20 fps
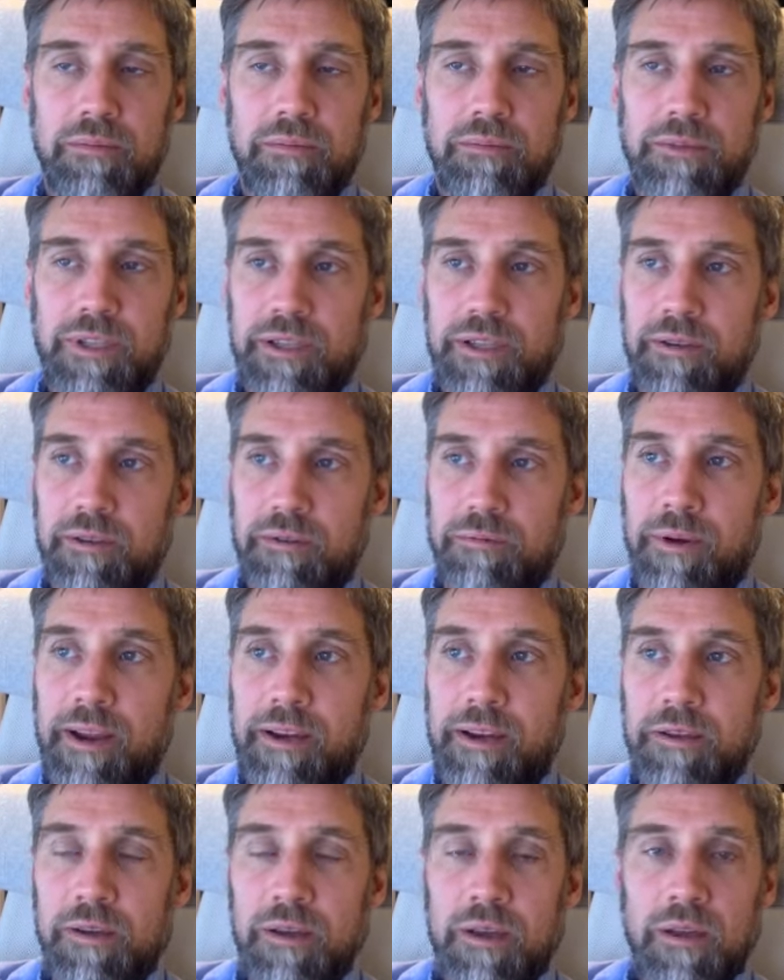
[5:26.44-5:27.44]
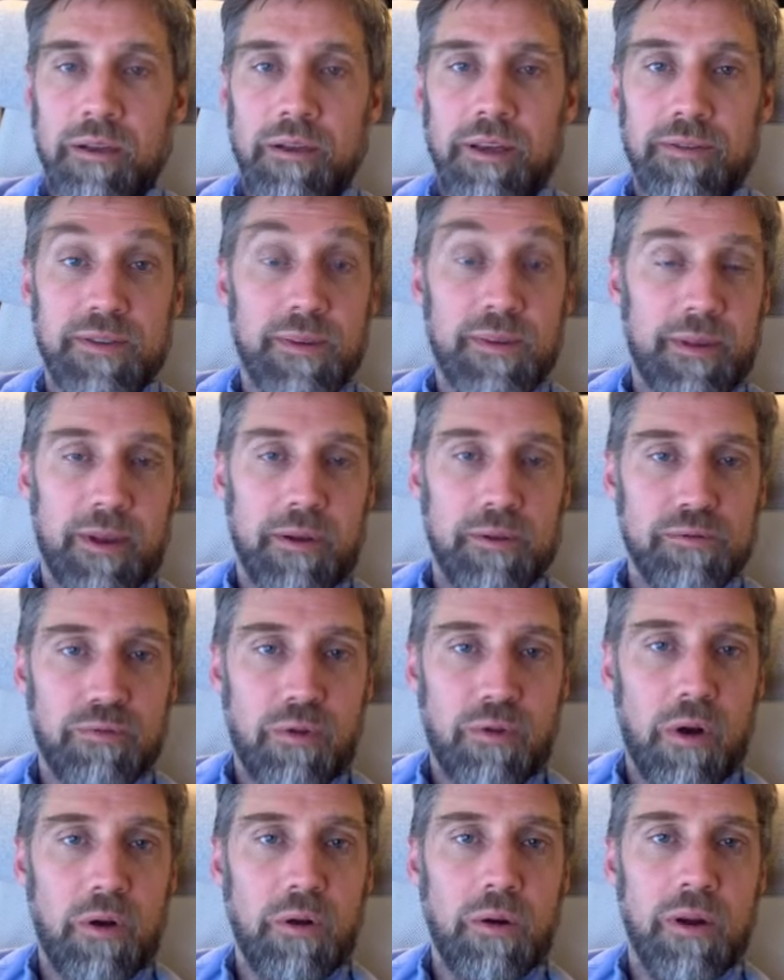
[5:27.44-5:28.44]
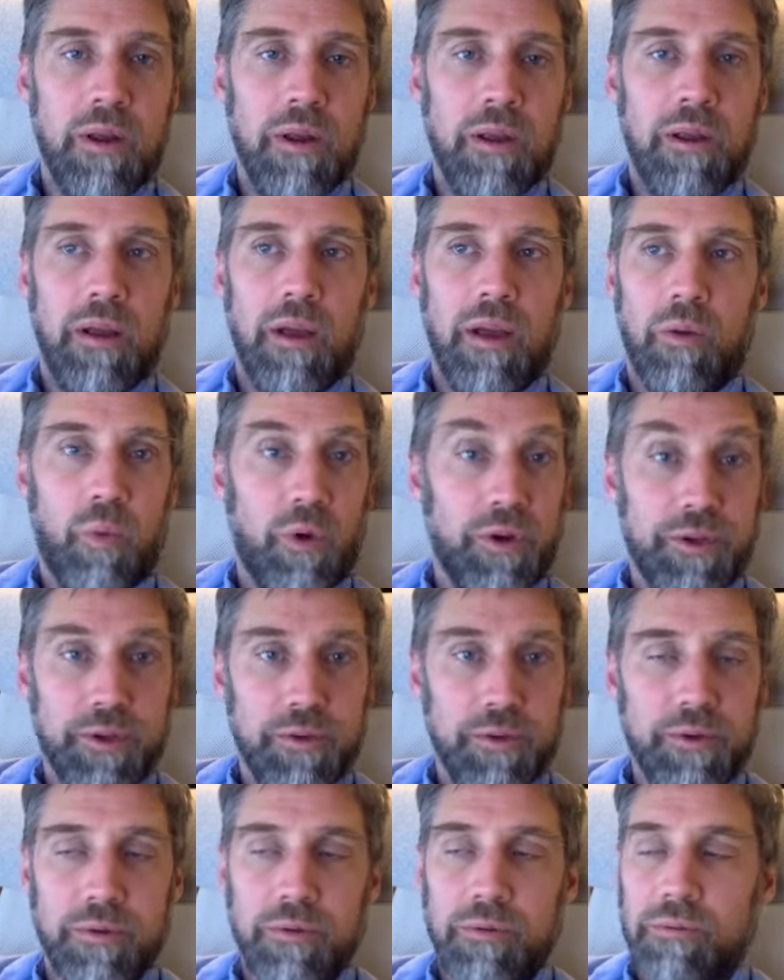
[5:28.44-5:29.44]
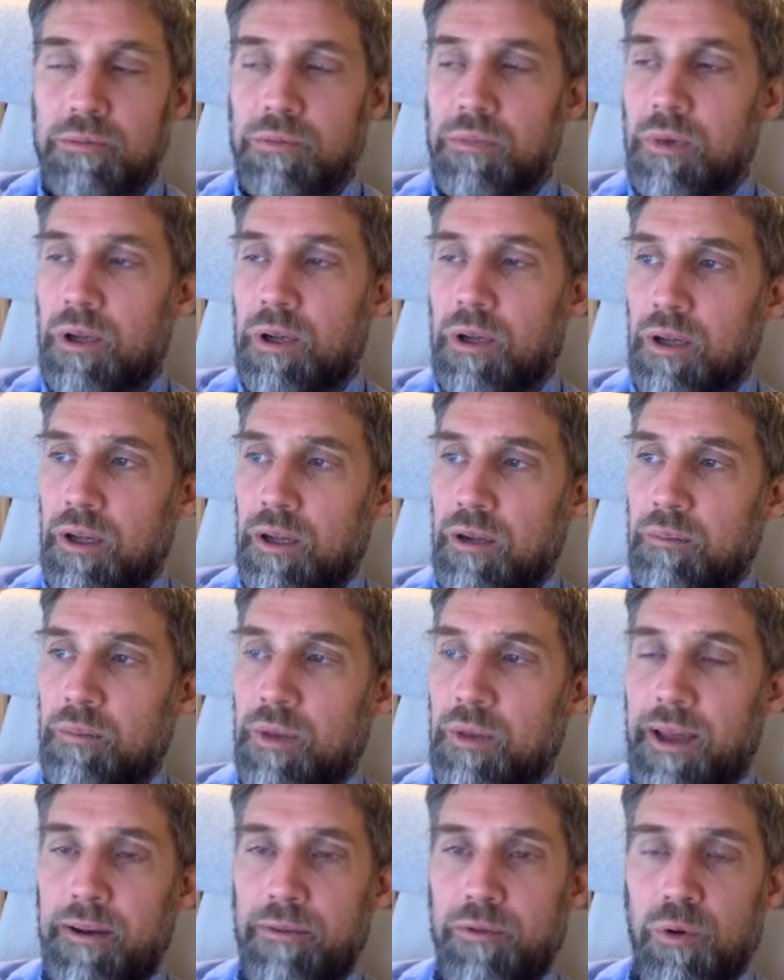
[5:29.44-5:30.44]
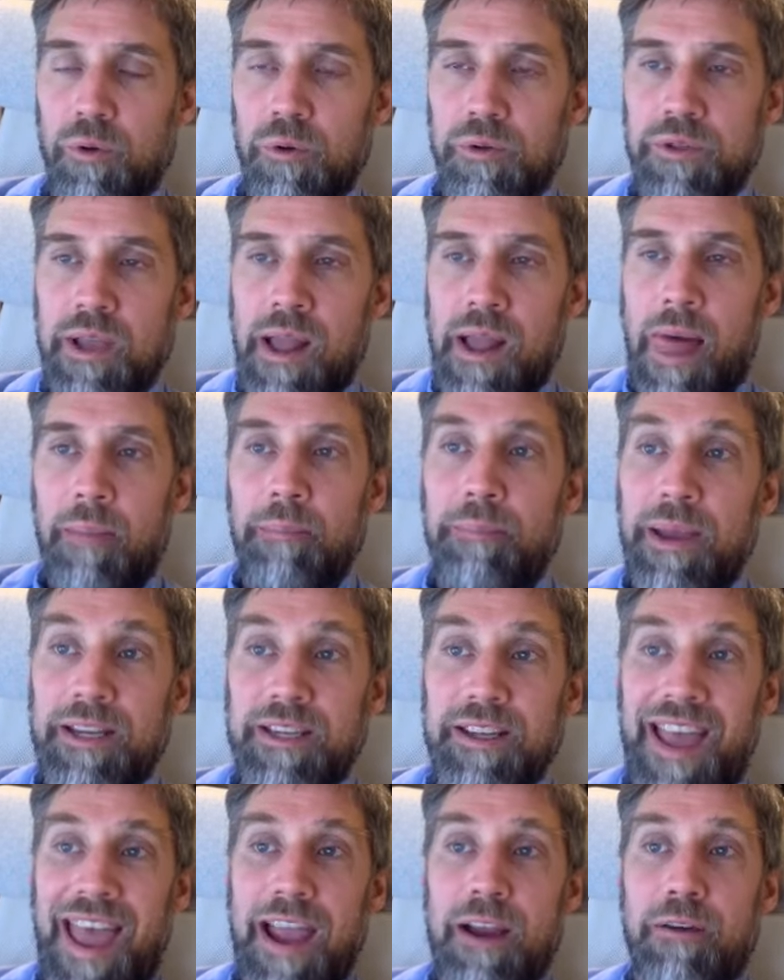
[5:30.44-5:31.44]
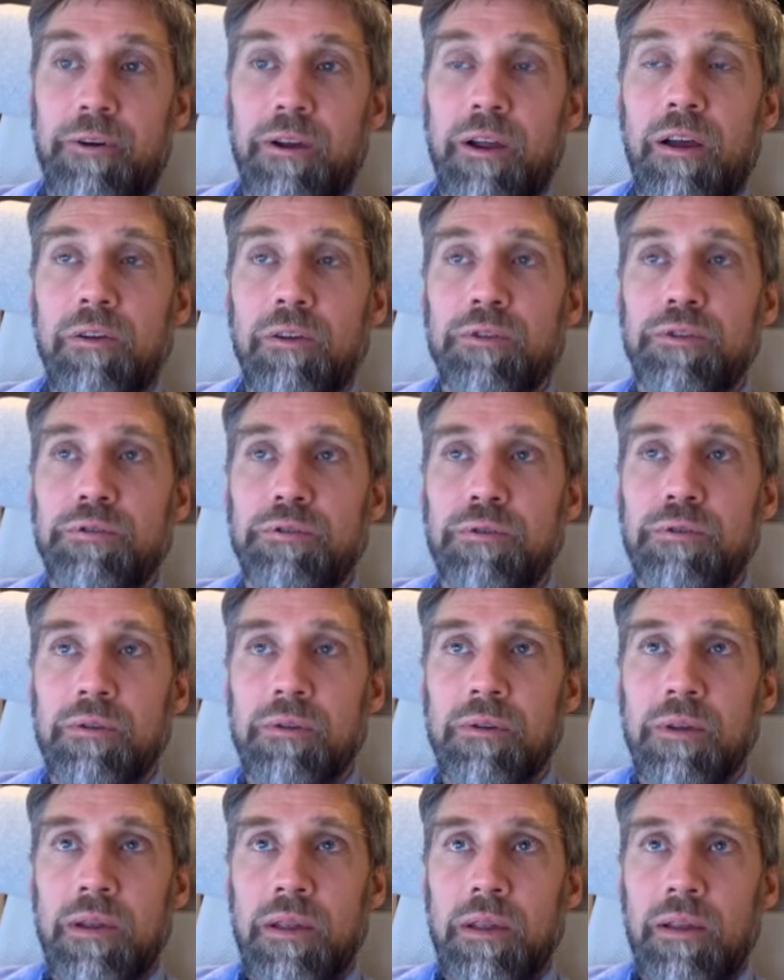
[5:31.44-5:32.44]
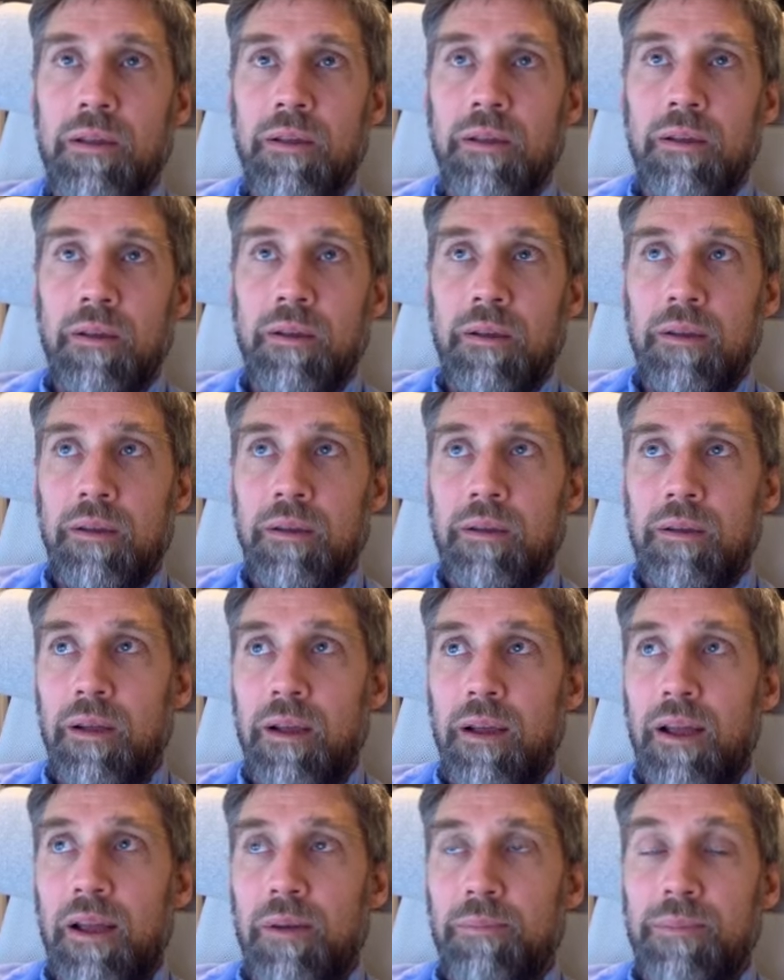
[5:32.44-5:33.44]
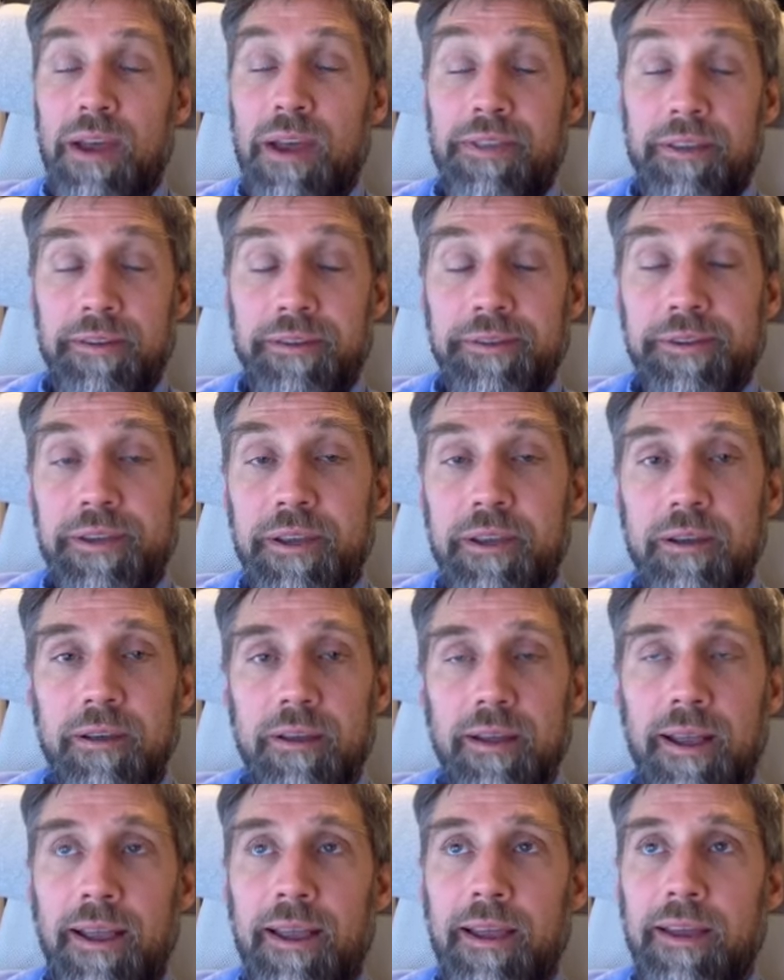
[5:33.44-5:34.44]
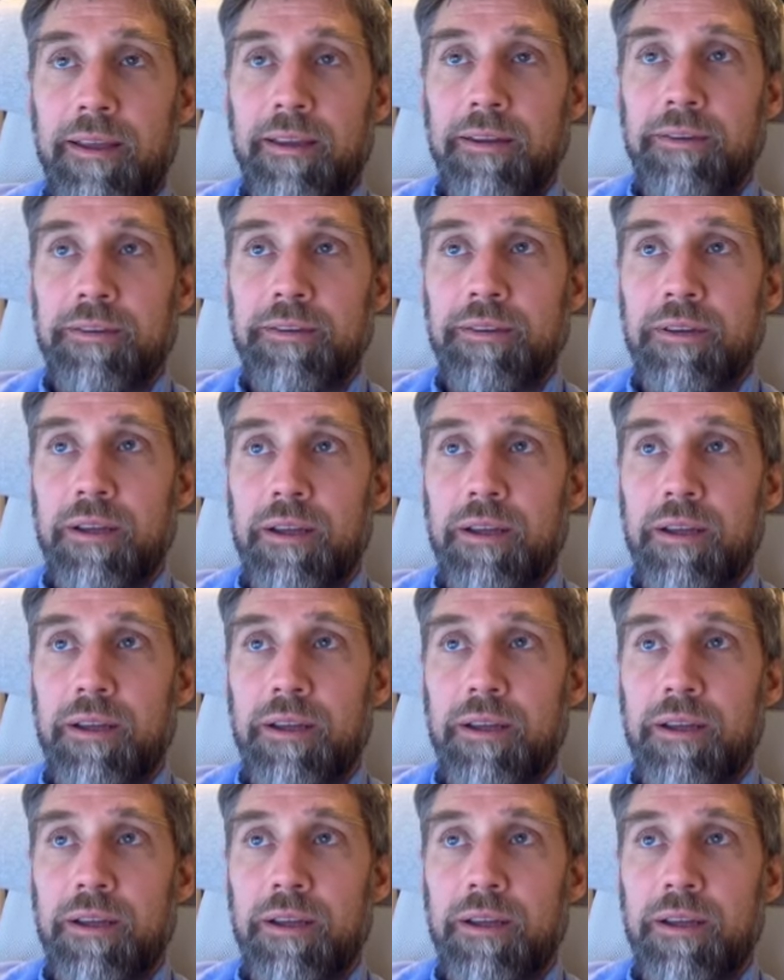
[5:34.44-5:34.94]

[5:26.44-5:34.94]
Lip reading: decent rate. If something goes wrong, what do you do? And of course, better agricultural methods and